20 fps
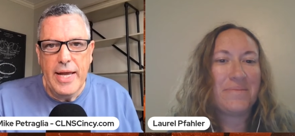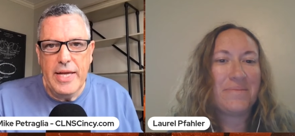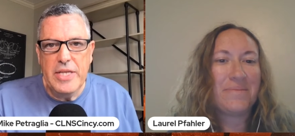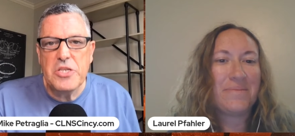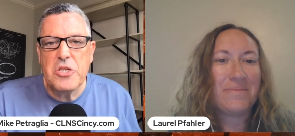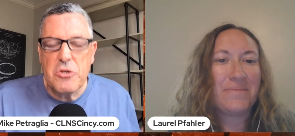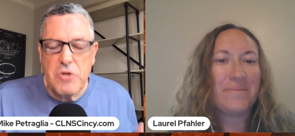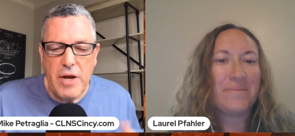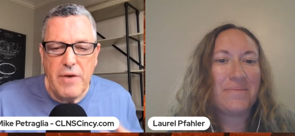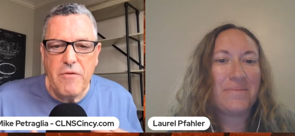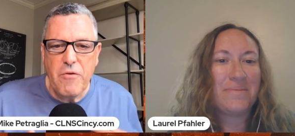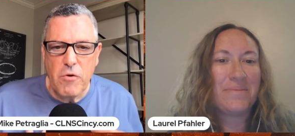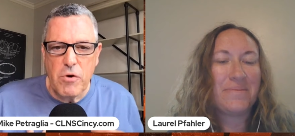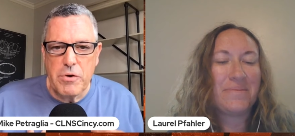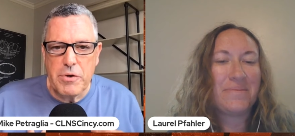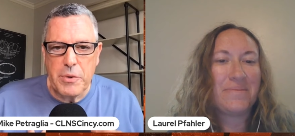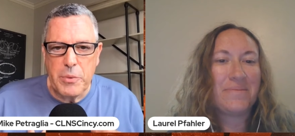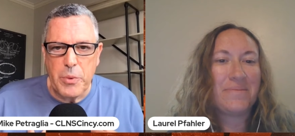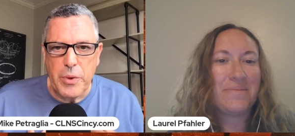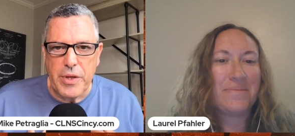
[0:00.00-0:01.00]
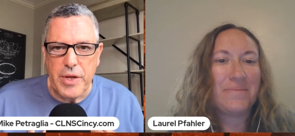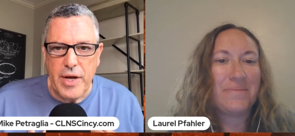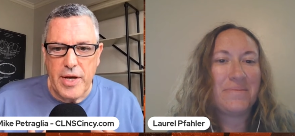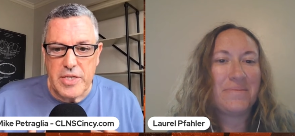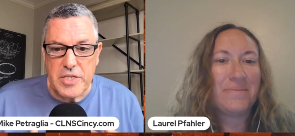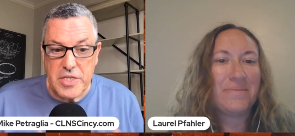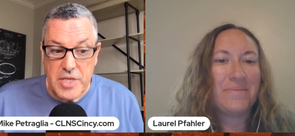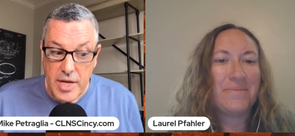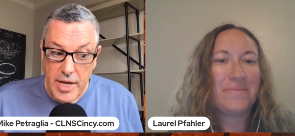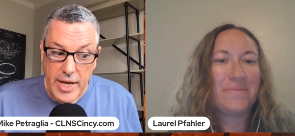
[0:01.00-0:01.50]
Speaker 1: he's straightforward with
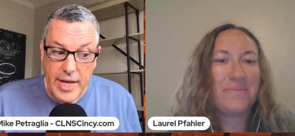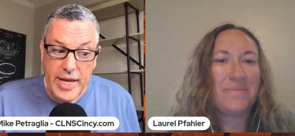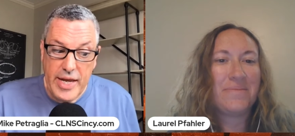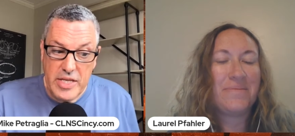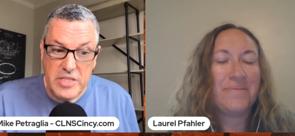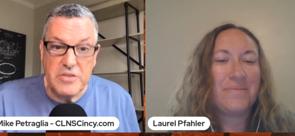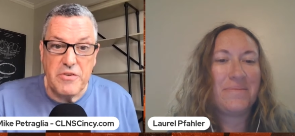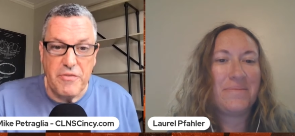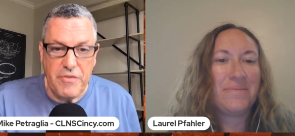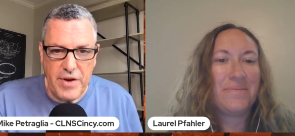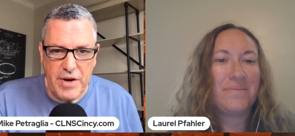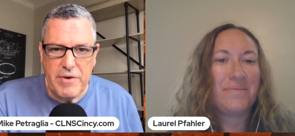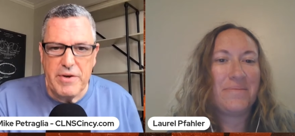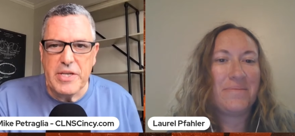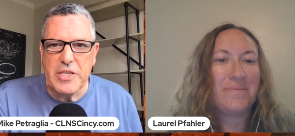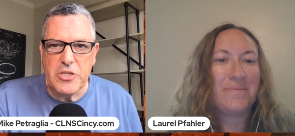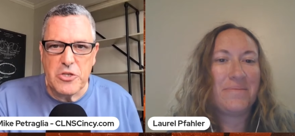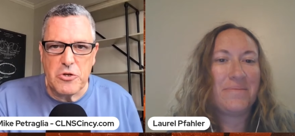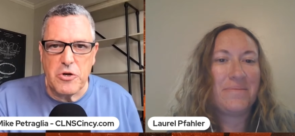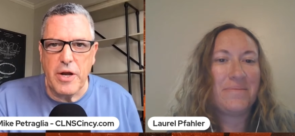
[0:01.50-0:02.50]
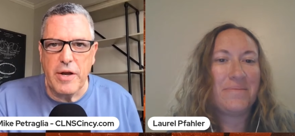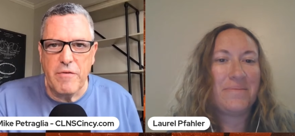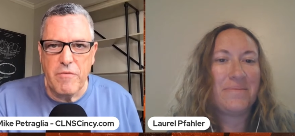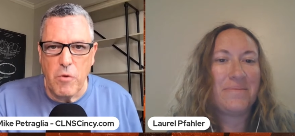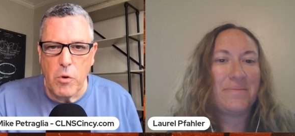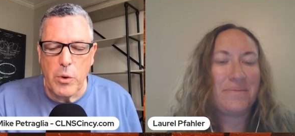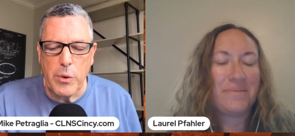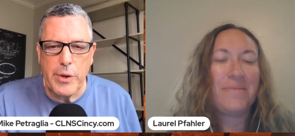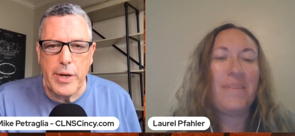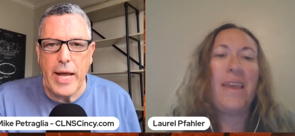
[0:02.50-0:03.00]
us. He's very
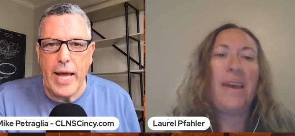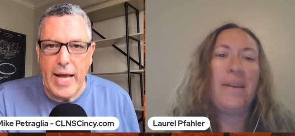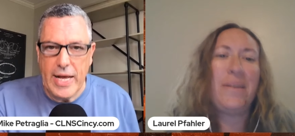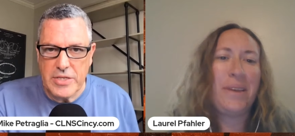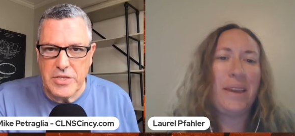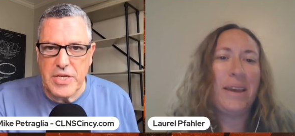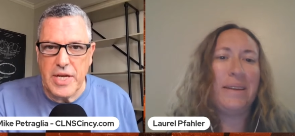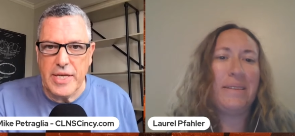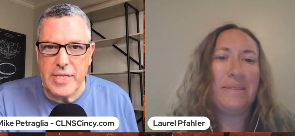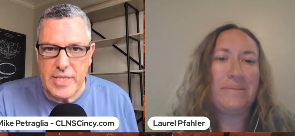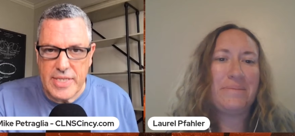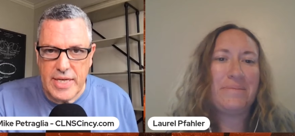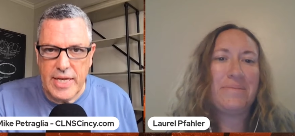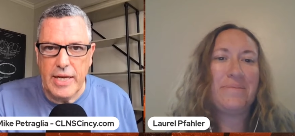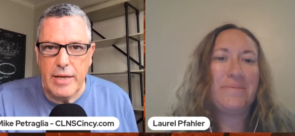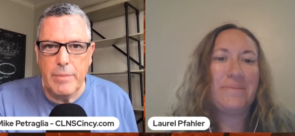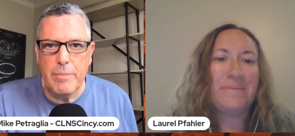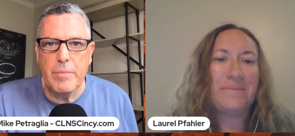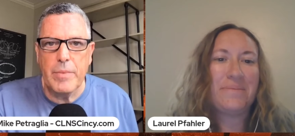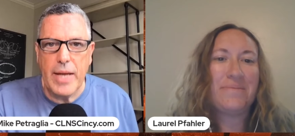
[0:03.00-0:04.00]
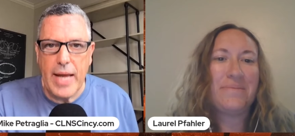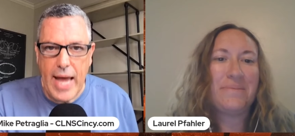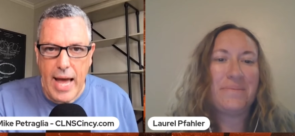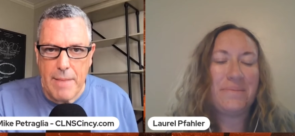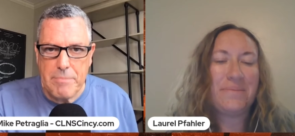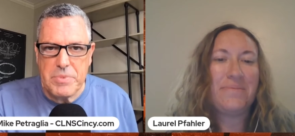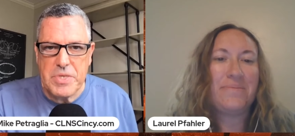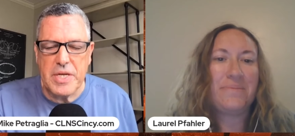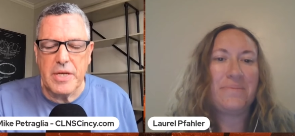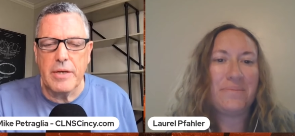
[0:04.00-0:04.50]
straightforward as a team
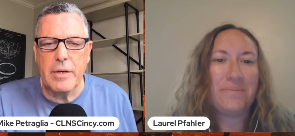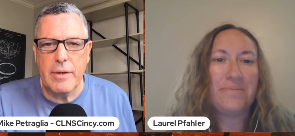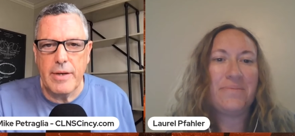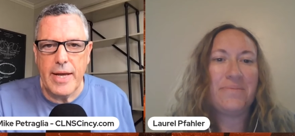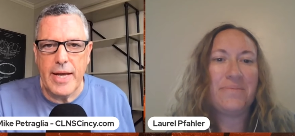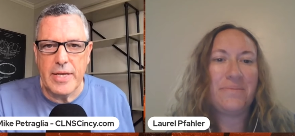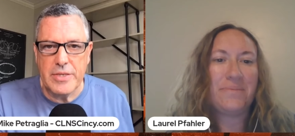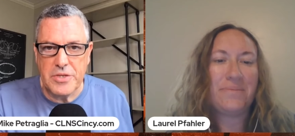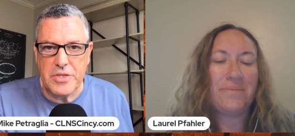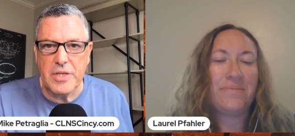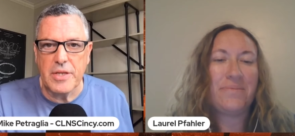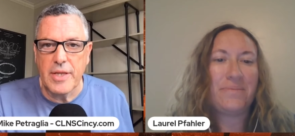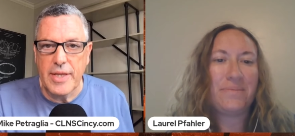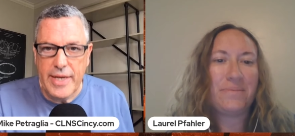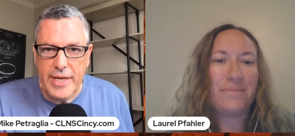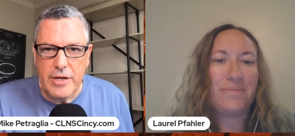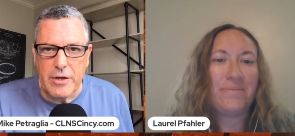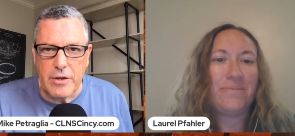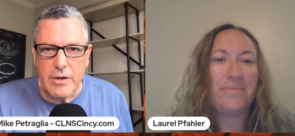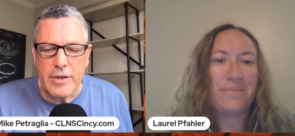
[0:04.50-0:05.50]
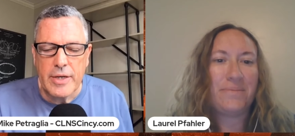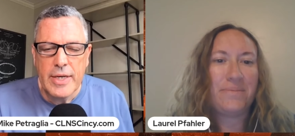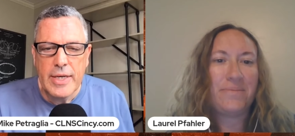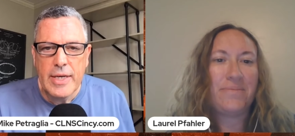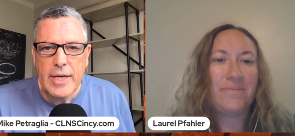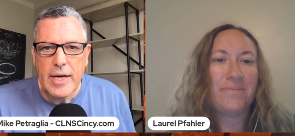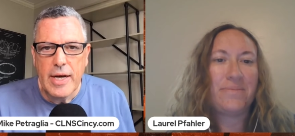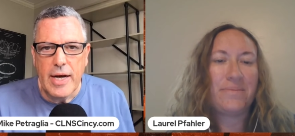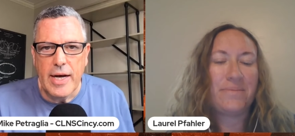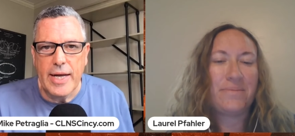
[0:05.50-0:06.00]
captain, as a leader
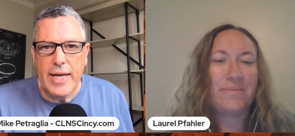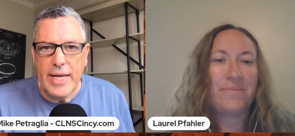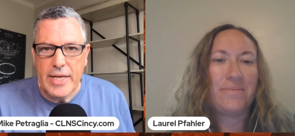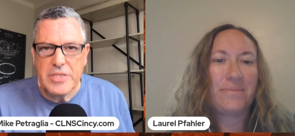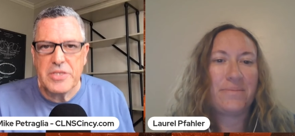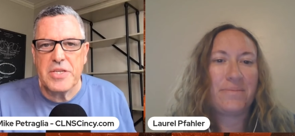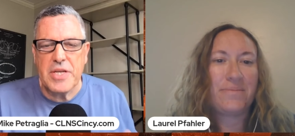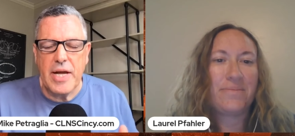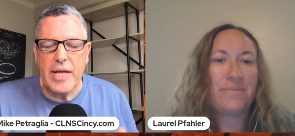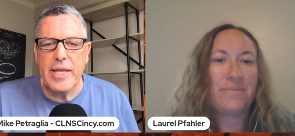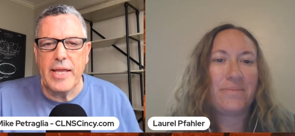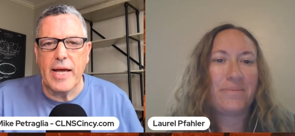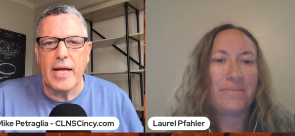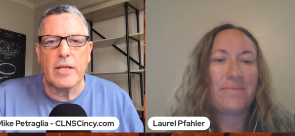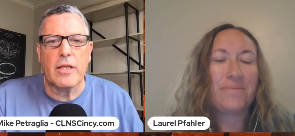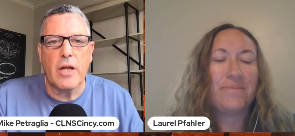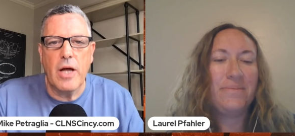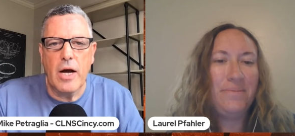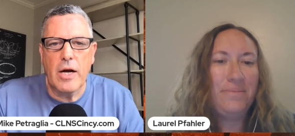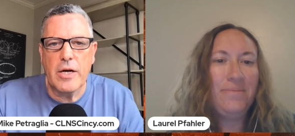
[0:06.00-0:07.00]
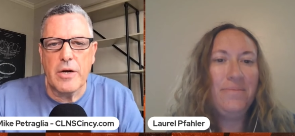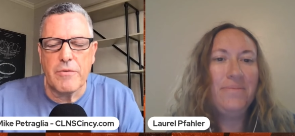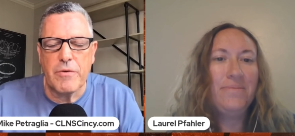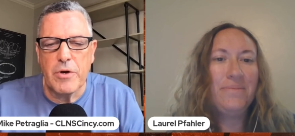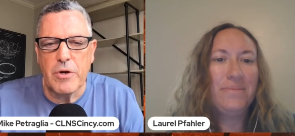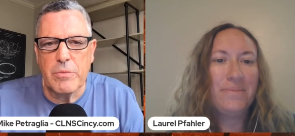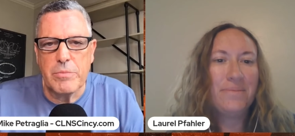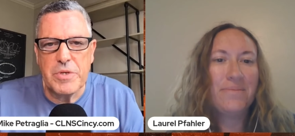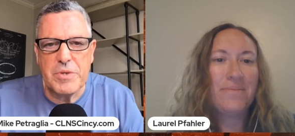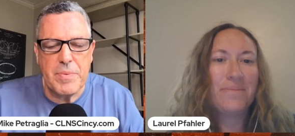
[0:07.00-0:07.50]
uh, inside that locker
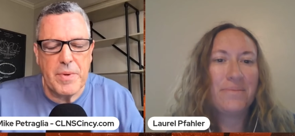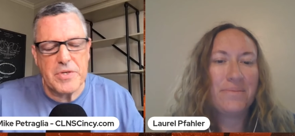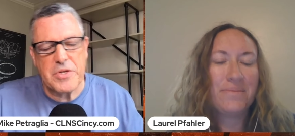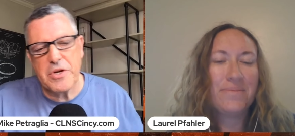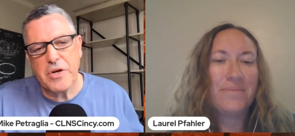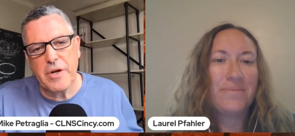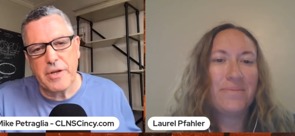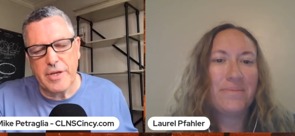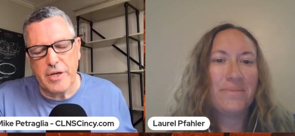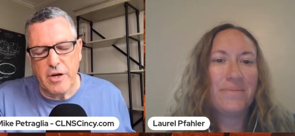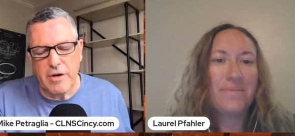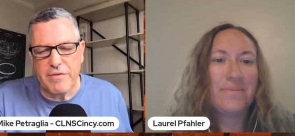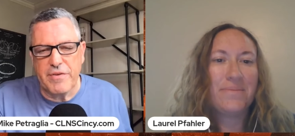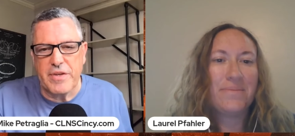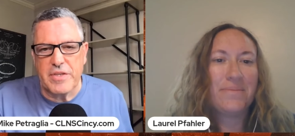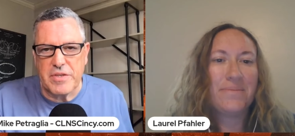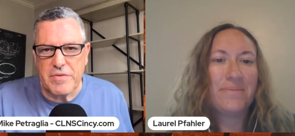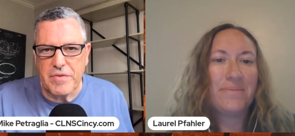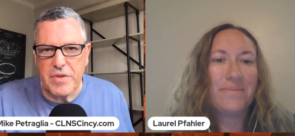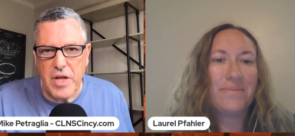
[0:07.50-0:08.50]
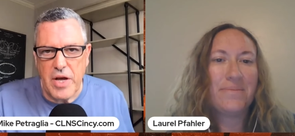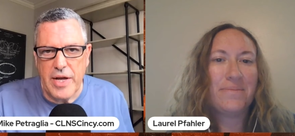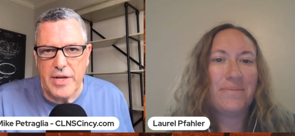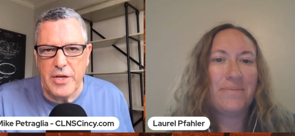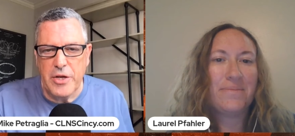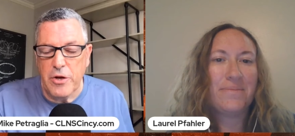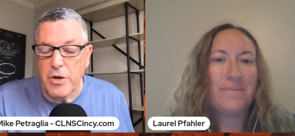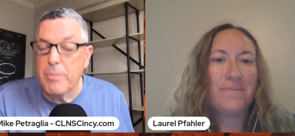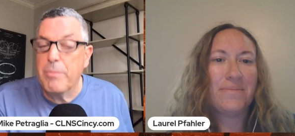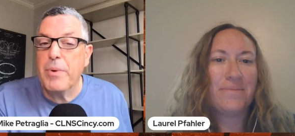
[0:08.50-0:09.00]
room, especially on the offensive
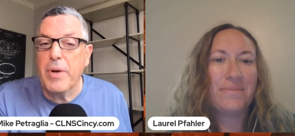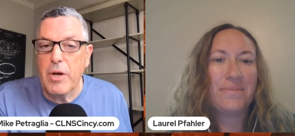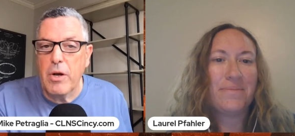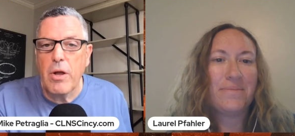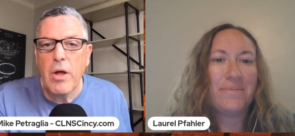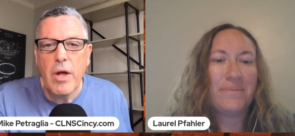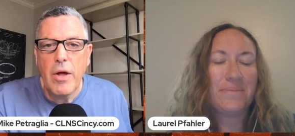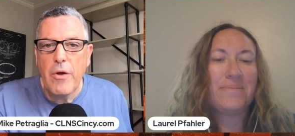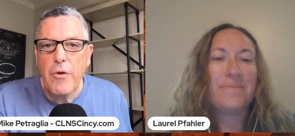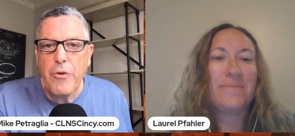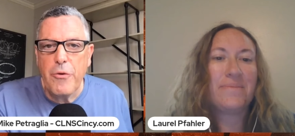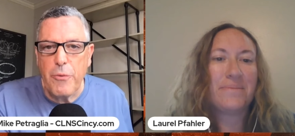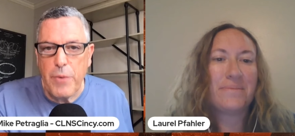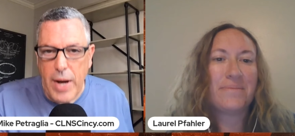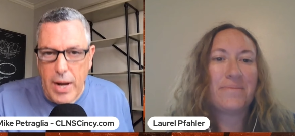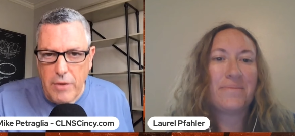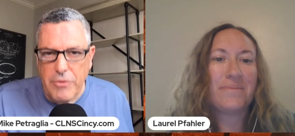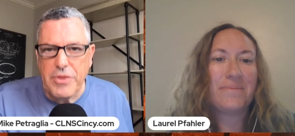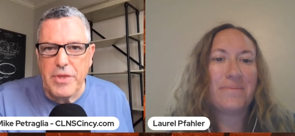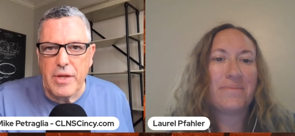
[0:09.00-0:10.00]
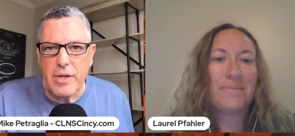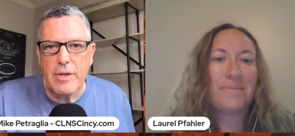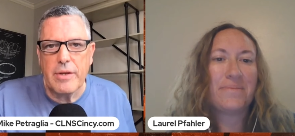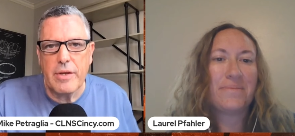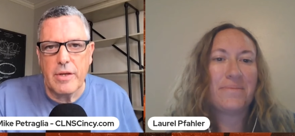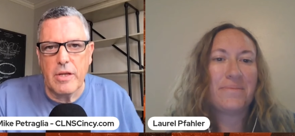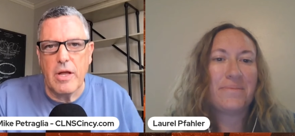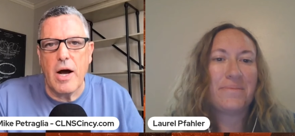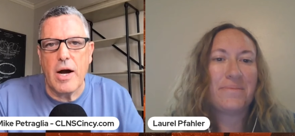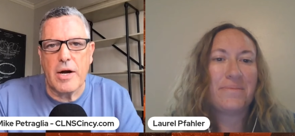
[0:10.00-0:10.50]
line unit, but throughout the
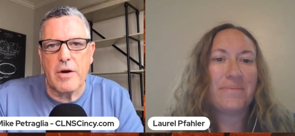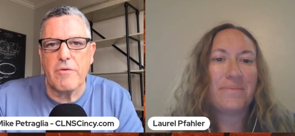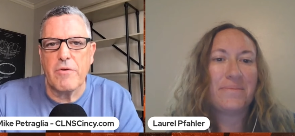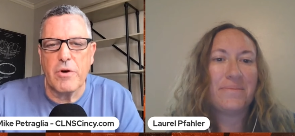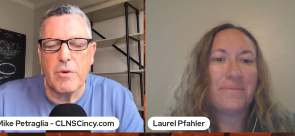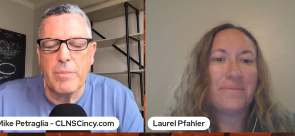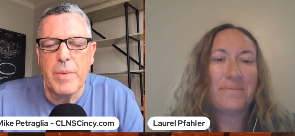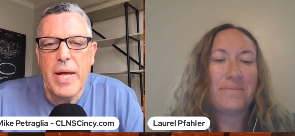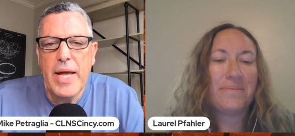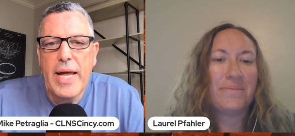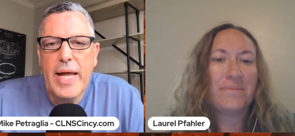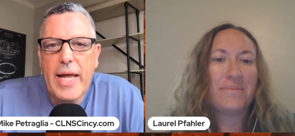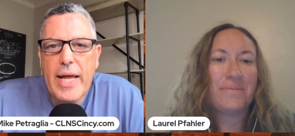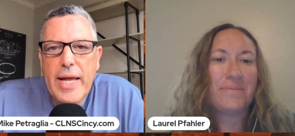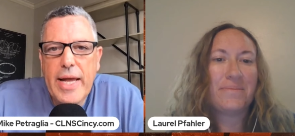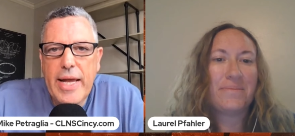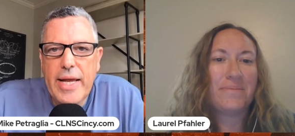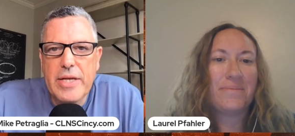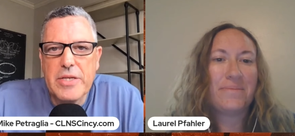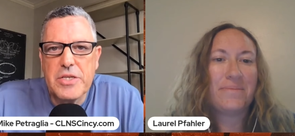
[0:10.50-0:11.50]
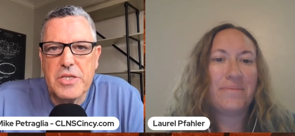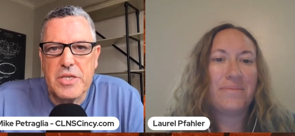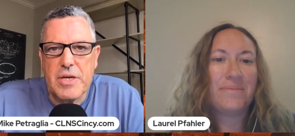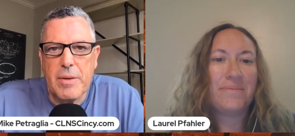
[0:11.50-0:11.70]
locker room. He is